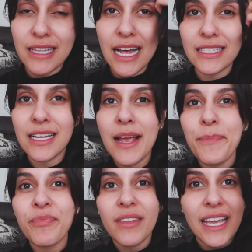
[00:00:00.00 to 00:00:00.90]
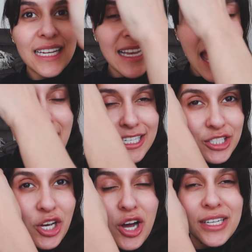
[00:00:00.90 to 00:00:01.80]
that his hair's
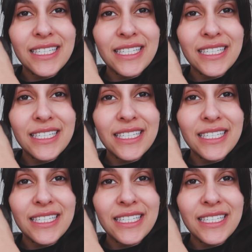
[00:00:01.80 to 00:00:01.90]
gone.